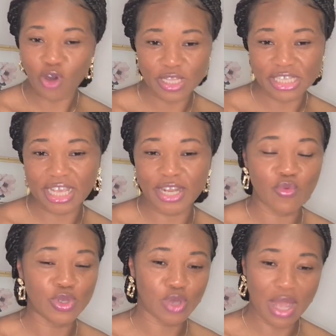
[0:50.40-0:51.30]
On this channel
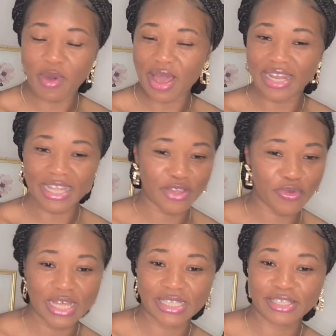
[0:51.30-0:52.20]
we talk about anything
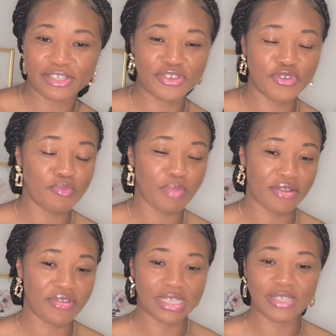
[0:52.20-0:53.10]
relating to you
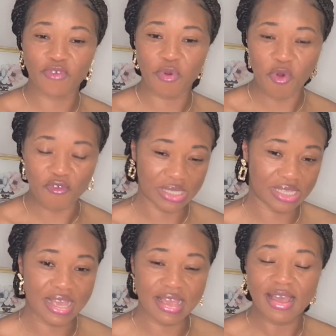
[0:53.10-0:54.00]
migrating from
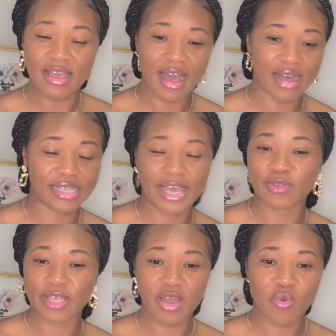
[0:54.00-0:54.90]
overseas as a
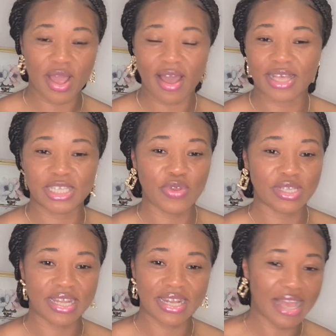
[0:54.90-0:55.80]
healthcare worker, as a
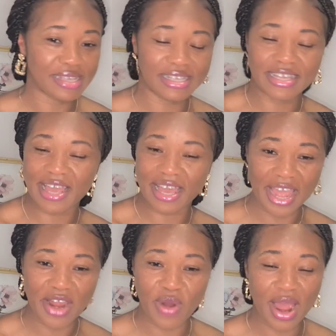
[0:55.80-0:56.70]
registered nurse, senior
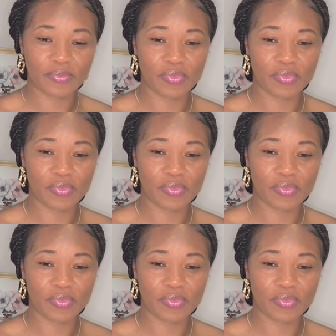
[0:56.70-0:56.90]
carer,